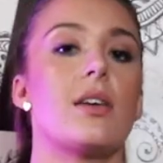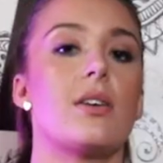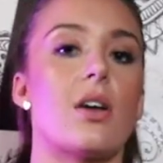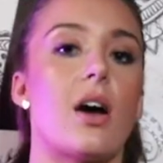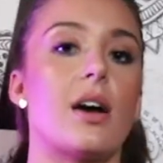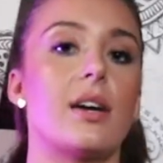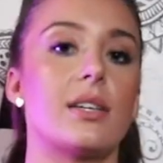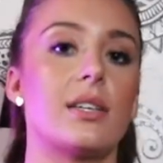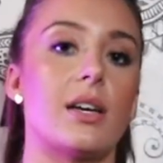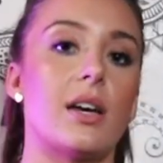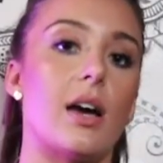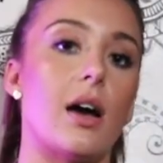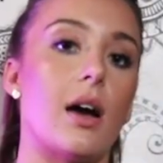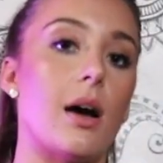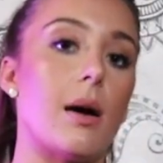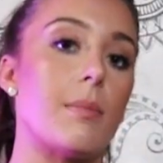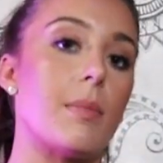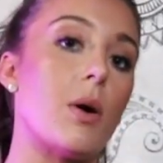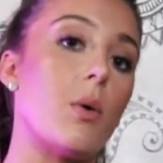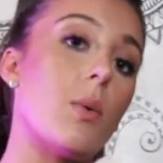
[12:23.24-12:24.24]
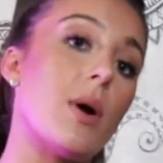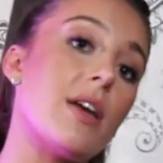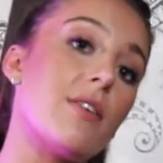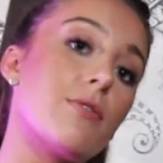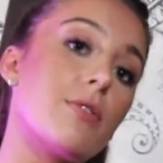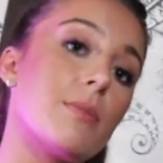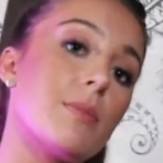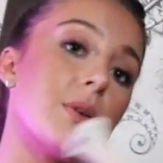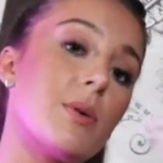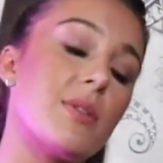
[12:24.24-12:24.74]
not away
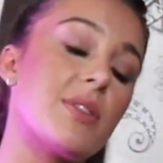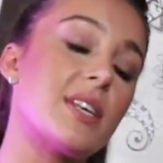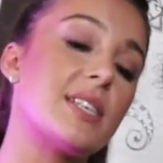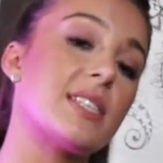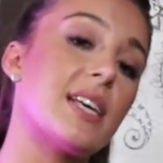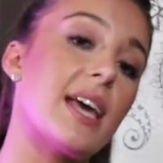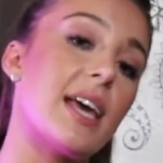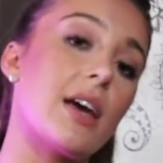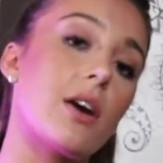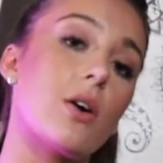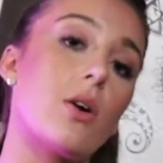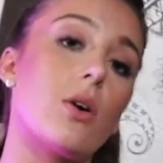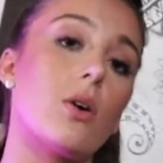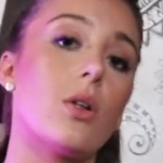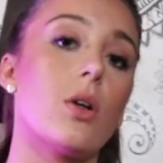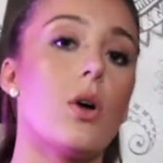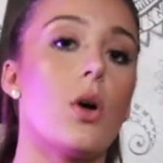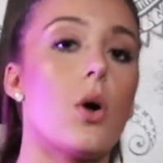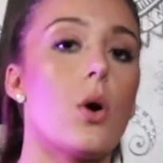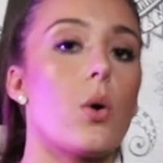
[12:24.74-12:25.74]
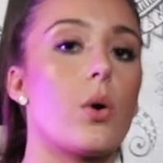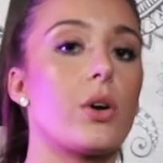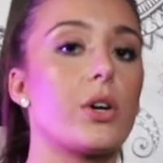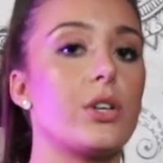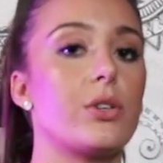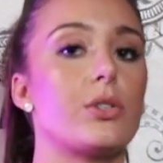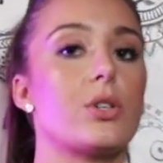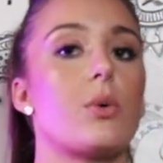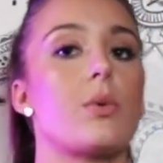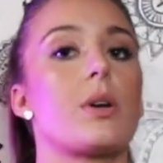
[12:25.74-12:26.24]
from you at this angle, or
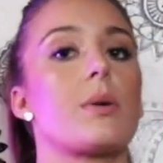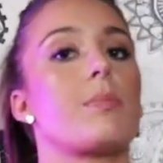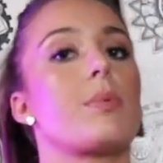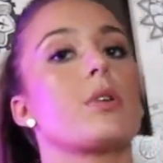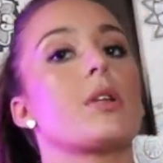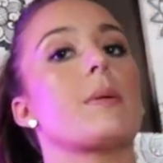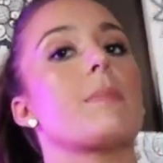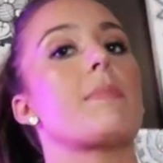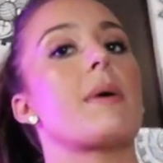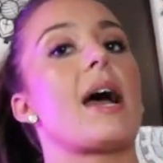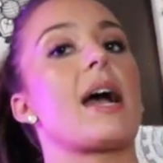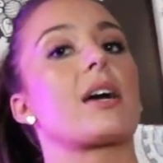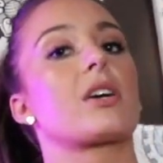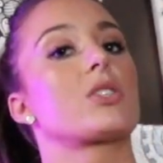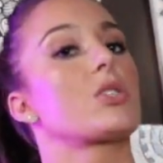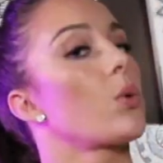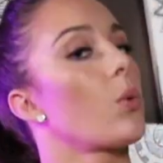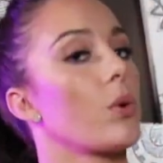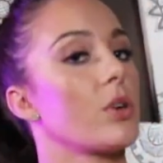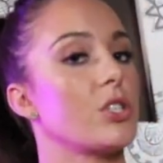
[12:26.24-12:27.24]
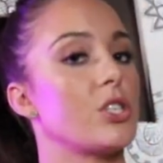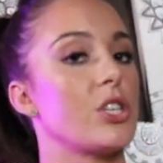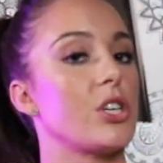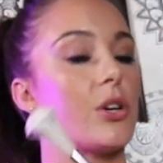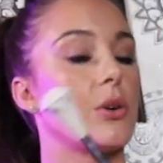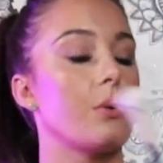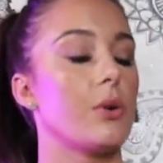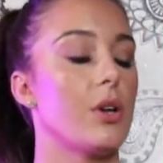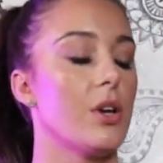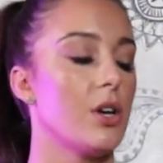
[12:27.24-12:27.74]
you don't want to pull it back towards
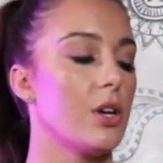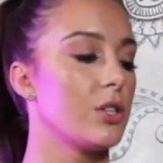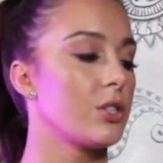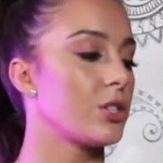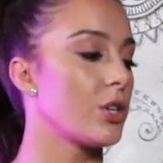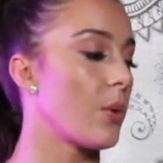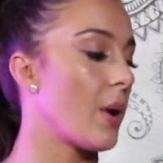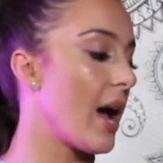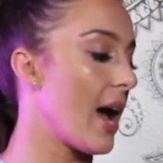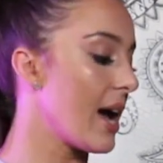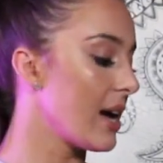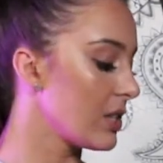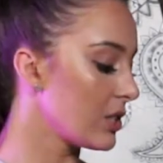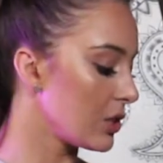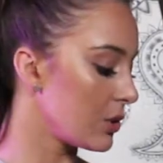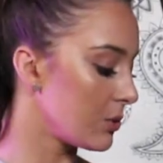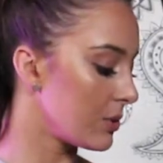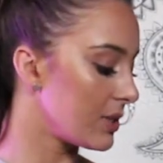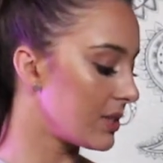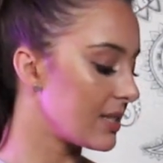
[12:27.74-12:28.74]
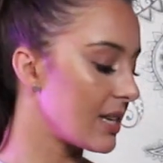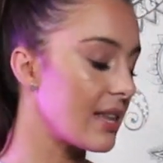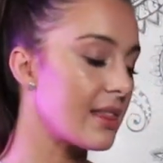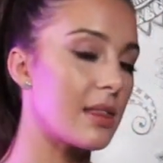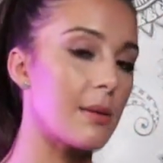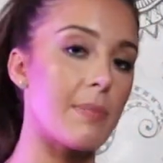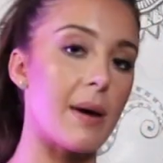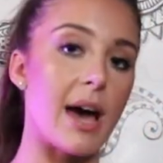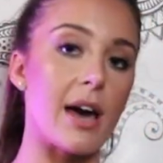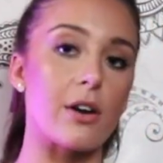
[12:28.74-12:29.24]
you. So as you
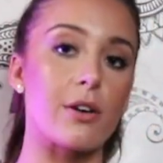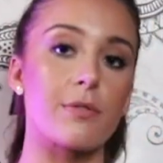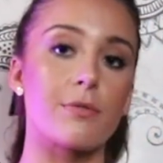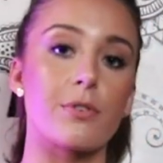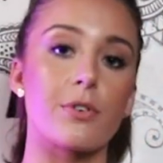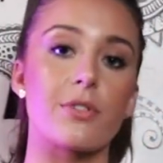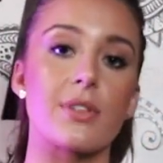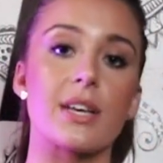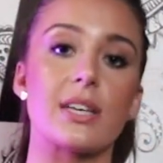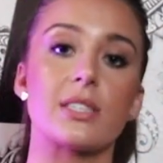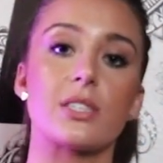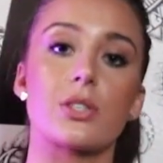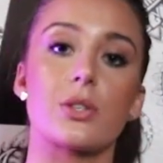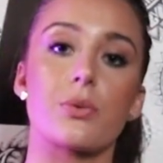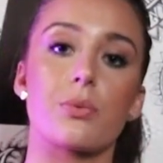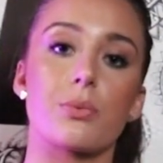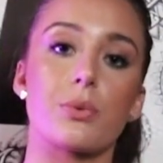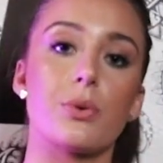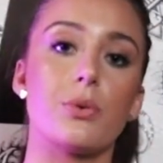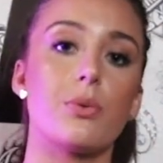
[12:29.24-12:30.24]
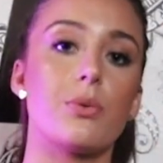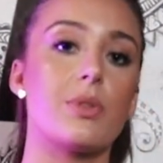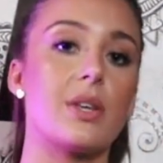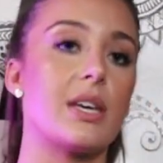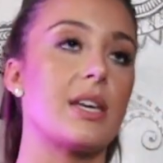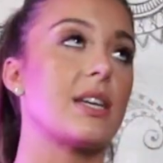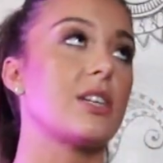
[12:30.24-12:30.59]
set the pattern for this through the